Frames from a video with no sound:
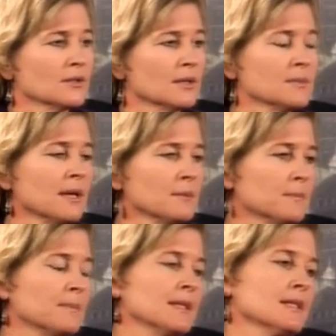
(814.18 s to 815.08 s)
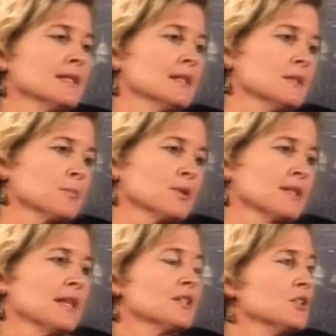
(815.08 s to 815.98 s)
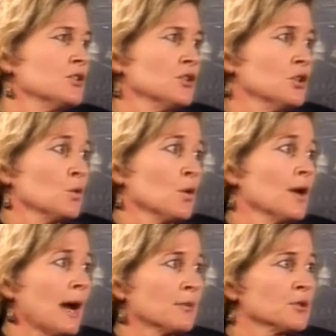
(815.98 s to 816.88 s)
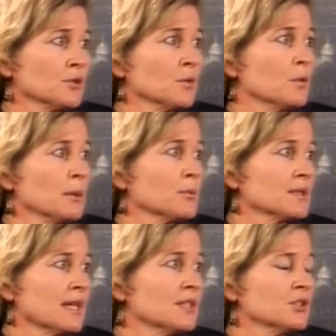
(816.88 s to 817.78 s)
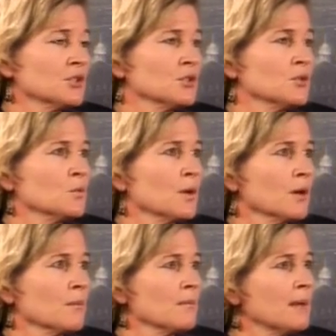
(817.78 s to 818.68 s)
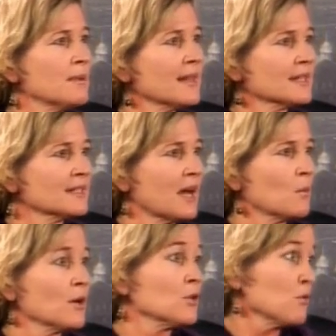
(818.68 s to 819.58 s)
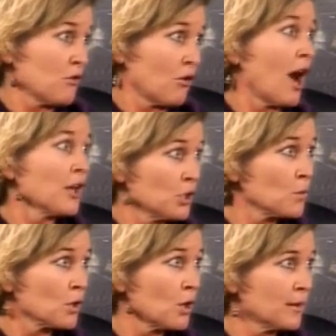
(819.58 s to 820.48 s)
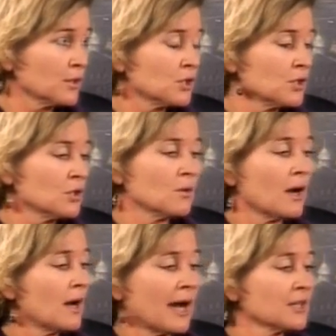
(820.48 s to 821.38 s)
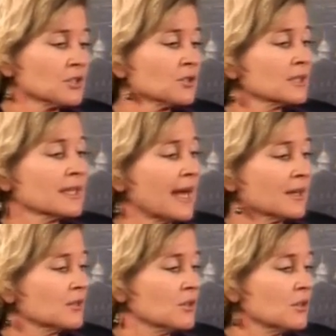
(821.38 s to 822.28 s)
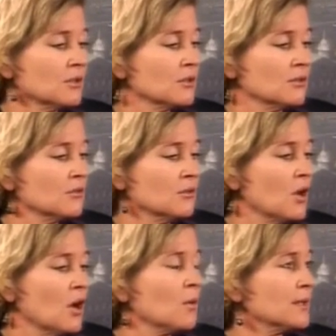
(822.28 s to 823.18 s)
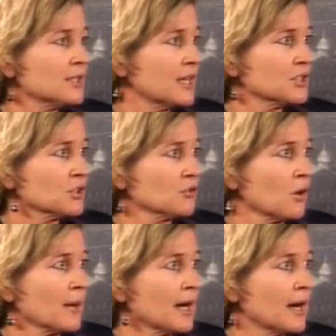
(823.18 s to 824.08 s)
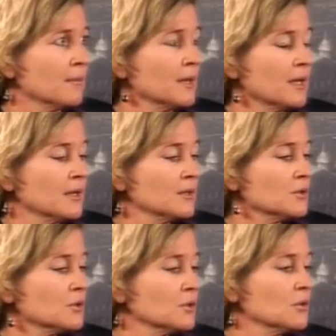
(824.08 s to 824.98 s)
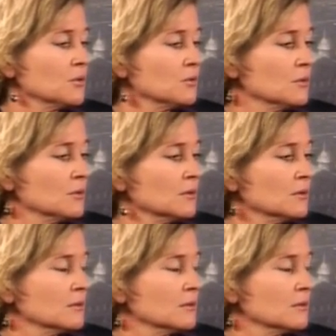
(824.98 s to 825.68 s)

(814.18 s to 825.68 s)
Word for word: sometimes business is presented to you or an opportunity will be presented to you where maybe that's not what you thought you were going to do. I certainly had no intention growing up to